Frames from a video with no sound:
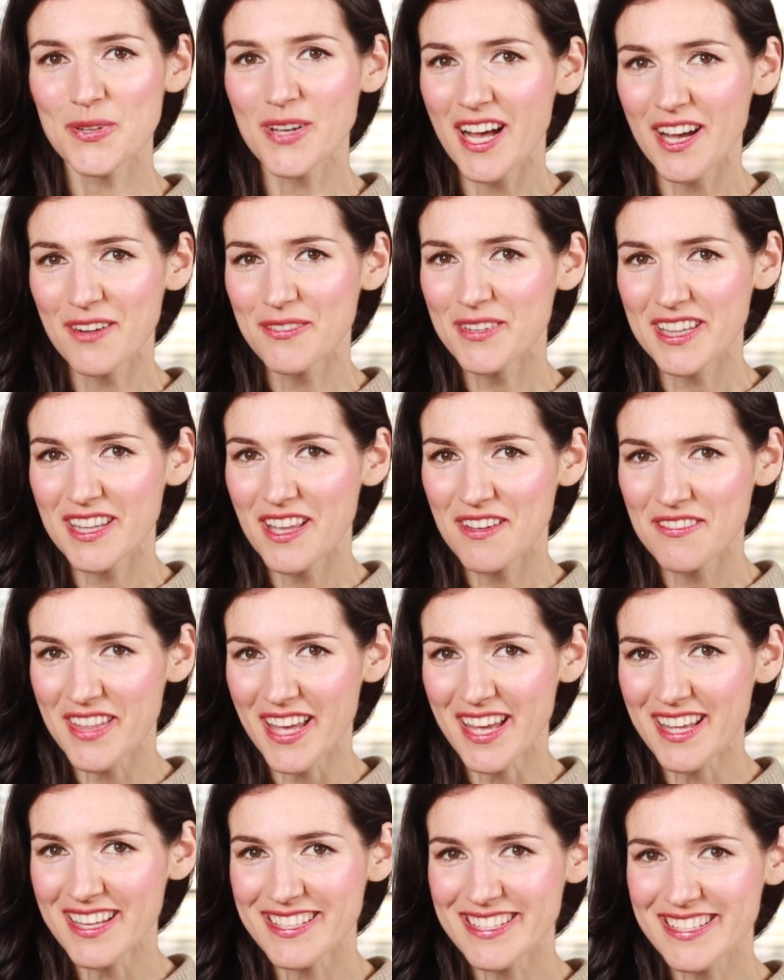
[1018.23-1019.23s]
I would love
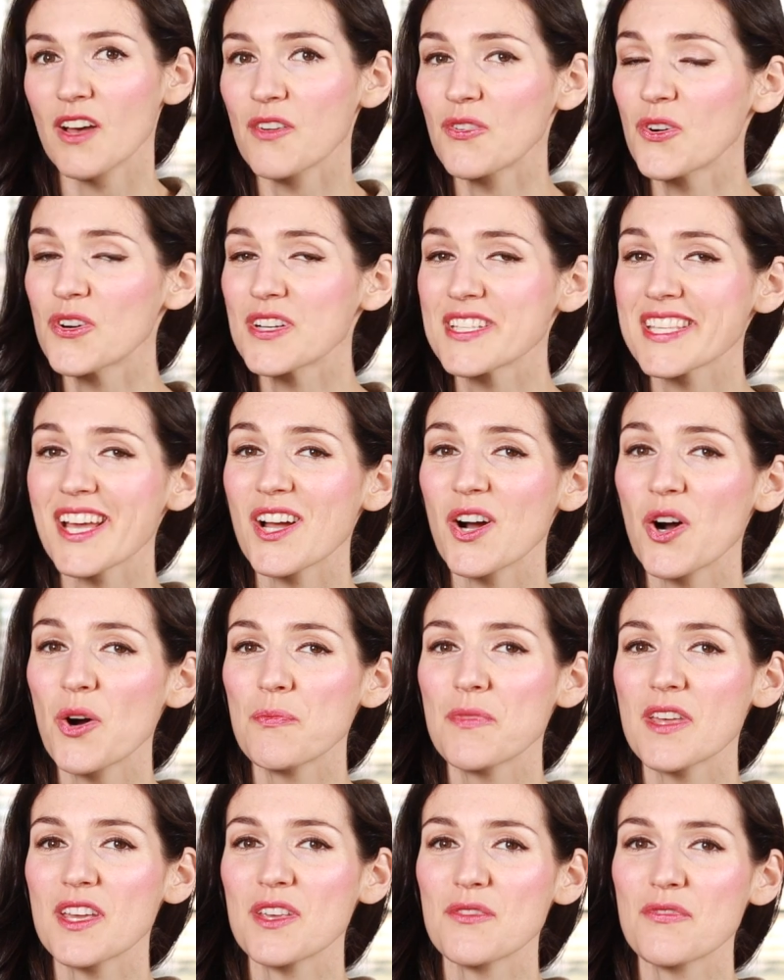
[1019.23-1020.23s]
that. Of course, I
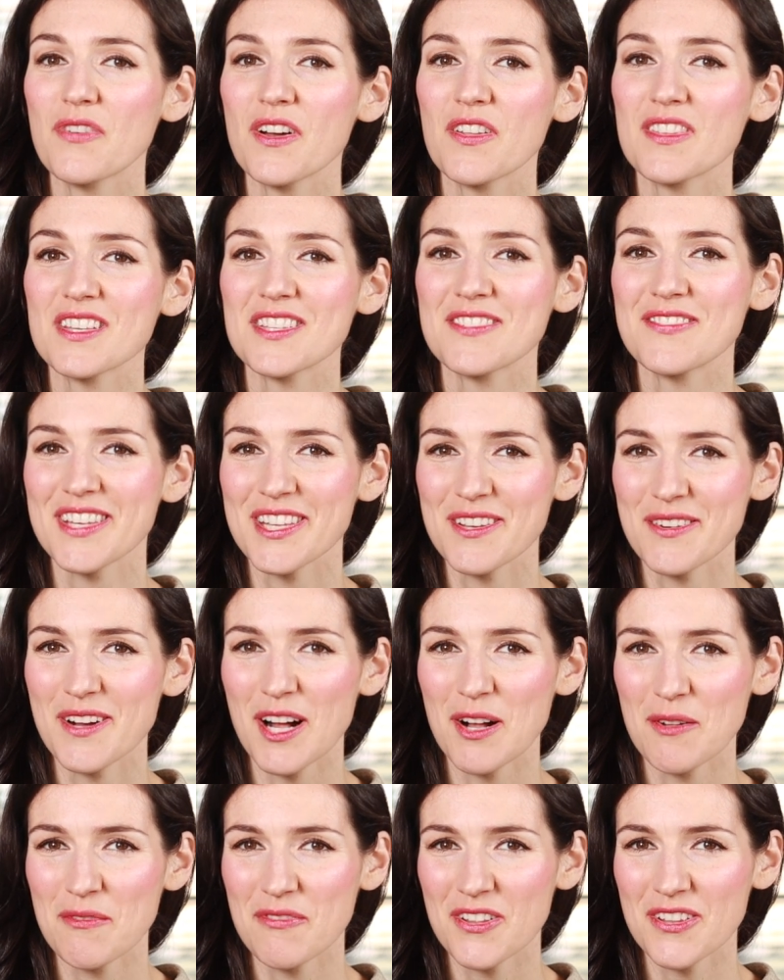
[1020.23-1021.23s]
hope that you found this video
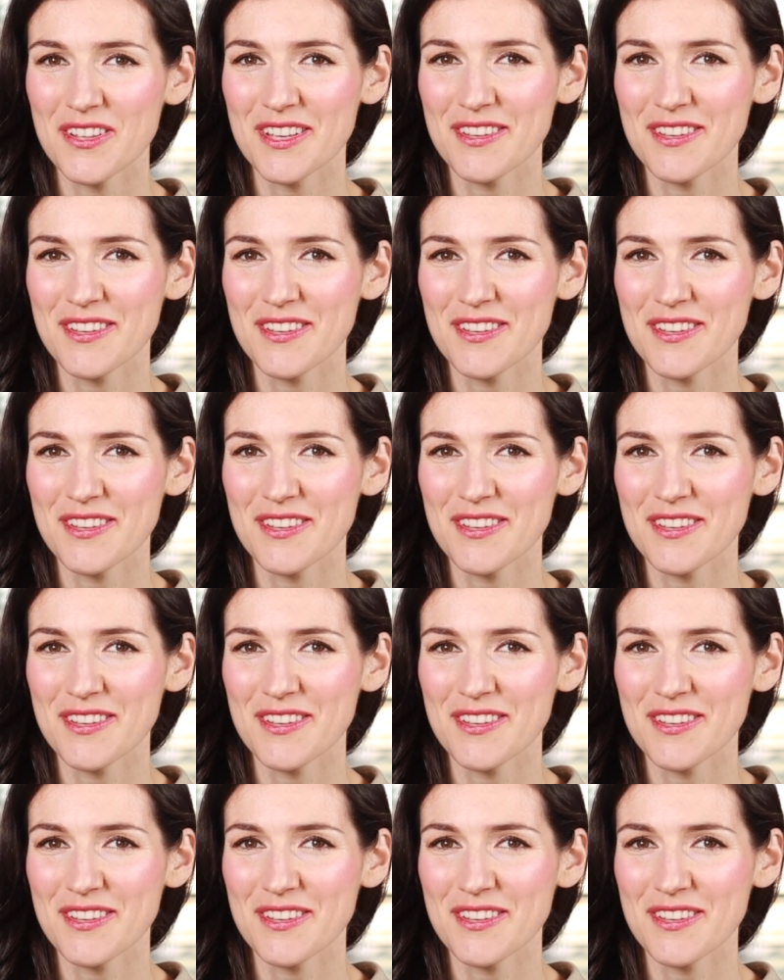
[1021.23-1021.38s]
helpful.